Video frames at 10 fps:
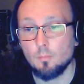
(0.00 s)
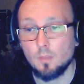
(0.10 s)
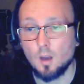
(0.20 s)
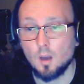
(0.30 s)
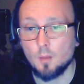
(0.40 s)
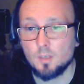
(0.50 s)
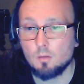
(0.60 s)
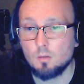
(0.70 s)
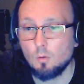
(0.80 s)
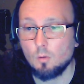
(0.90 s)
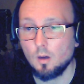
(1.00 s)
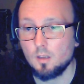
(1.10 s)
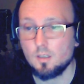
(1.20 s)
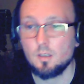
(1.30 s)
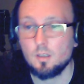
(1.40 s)
the optical
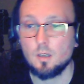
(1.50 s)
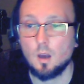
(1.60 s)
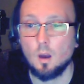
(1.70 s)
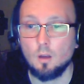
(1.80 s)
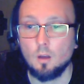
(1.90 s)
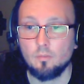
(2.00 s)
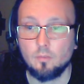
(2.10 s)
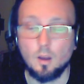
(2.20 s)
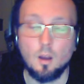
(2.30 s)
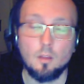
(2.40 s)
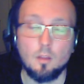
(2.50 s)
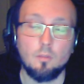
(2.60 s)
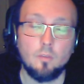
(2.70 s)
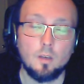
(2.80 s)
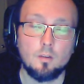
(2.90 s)
quality of the
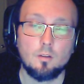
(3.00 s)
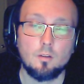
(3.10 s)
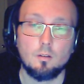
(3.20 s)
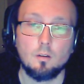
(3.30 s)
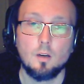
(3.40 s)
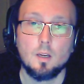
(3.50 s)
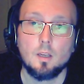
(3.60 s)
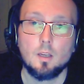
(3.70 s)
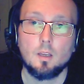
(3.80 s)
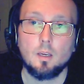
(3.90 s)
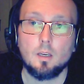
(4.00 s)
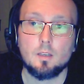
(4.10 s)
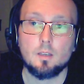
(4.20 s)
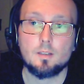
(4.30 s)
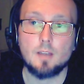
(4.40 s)
filter
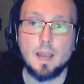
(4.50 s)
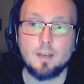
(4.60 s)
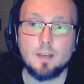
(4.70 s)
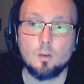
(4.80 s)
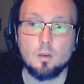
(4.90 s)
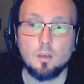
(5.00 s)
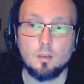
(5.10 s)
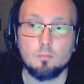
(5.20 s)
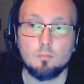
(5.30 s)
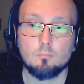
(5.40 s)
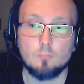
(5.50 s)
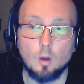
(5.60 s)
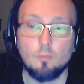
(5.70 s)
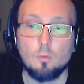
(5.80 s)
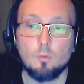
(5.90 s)
is actually,
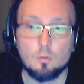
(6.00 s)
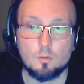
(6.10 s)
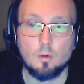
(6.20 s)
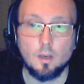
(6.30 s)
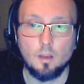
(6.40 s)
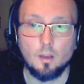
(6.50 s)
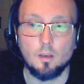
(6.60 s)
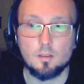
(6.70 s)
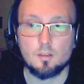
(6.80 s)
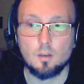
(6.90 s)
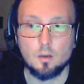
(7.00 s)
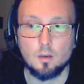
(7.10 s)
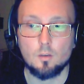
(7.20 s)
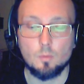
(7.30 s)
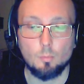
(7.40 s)
of course, granted, it's
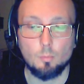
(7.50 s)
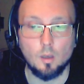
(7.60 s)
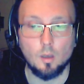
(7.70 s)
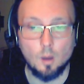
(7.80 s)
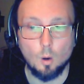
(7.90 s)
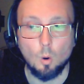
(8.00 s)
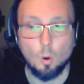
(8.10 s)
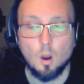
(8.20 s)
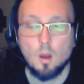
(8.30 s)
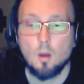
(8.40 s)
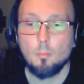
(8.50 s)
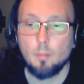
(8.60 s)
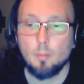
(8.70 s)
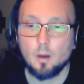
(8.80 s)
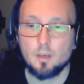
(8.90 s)
going to be pretty low,
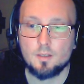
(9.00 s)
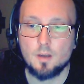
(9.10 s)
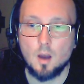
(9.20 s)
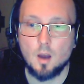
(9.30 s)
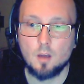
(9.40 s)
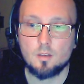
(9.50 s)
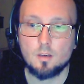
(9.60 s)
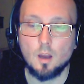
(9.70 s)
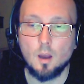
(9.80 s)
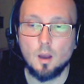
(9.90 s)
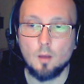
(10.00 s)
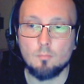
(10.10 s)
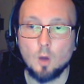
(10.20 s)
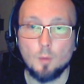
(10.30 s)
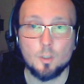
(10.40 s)
but it's not
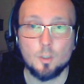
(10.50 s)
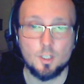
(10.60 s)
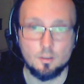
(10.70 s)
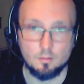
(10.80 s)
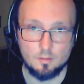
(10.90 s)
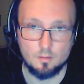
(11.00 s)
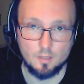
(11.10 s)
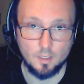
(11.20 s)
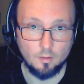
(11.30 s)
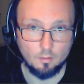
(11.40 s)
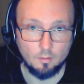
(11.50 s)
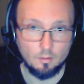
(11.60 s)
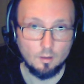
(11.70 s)
homogeneous either.